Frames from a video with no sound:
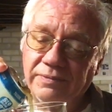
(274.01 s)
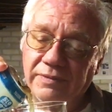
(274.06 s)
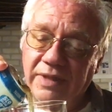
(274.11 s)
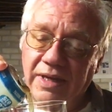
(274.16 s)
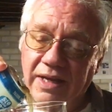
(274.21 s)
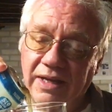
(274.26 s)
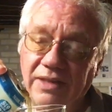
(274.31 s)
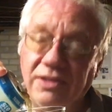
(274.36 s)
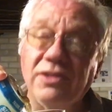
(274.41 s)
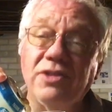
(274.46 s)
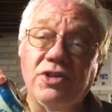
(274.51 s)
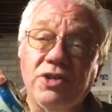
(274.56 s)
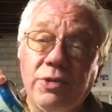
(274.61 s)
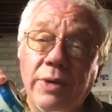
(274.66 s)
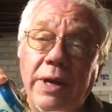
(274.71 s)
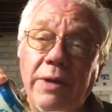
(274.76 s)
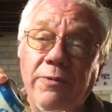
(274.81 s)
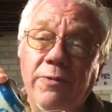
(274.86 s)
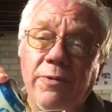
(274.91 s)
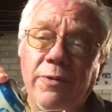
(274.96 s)
And it's a
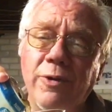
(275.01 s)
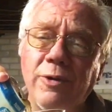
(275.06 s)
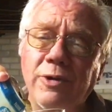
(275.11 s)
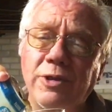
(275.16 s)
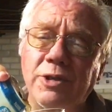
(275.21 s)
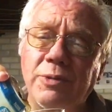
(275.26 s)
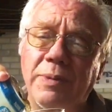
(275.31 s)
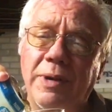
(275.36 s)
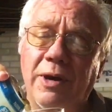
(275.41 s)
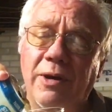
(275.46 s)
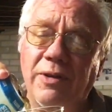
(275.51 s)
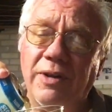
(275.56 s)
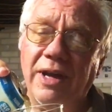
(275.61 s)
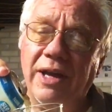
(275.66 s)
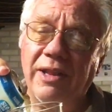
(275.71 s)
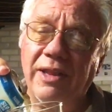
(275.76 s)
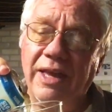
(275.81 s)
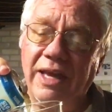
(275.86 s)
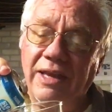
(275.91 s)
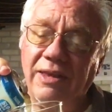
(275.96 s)
straight fruit smell,
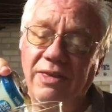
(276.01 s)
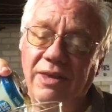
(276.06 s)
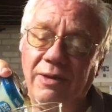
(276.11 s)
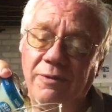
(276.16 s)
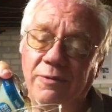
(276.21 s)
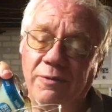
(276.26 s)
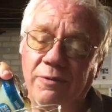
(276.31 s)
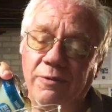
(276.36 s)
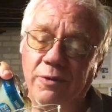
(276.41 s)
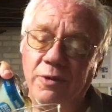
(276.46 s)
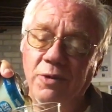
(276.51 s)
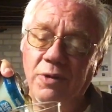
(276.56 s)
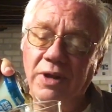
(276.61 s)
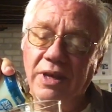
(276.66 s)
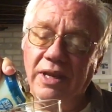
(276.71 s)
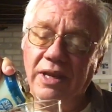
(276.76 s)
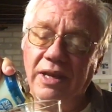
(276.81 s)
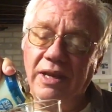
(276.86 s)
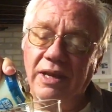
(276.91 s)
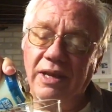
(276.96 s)
not like the
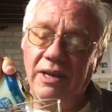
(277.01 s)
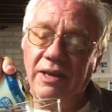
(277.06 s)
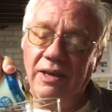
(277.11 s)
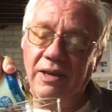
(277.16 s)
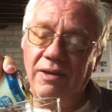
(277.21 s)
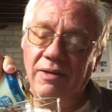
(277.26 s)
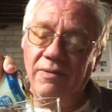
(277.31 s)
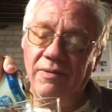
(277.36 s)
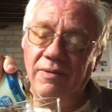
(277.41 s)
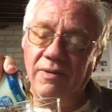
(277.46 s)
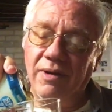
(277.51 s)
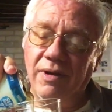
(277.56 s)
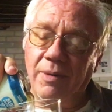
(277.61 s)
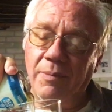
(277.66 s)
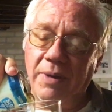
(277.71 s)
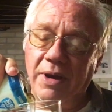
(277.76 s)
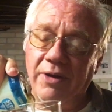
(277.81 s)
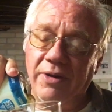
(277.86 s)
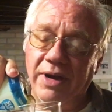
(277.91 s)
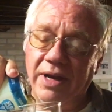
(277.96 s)
fruity
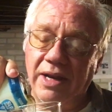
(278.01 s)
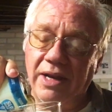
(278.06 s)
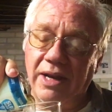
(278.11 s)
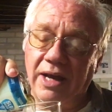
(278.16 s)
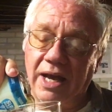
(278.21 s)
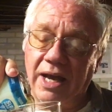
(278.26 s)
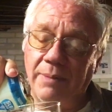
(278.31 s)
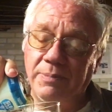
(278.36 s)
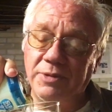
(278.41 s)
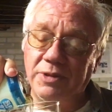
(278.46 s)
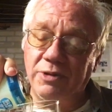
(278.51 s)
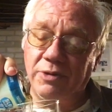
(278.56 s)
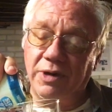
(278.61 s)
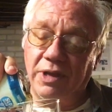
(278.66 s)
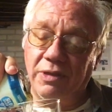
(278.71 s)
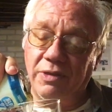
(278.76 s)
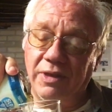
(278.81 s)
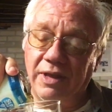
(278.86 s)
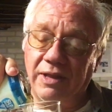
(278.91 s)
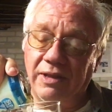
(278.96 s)
American hops or
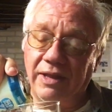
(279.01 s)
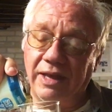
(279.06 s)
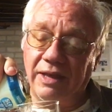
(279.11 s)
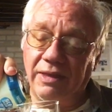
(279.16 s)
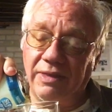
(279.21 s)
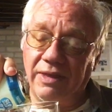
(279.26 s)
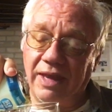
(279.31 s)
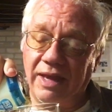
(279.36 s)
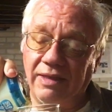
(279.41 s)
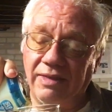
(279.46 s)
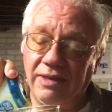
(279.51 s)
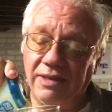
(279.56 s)
anything like that.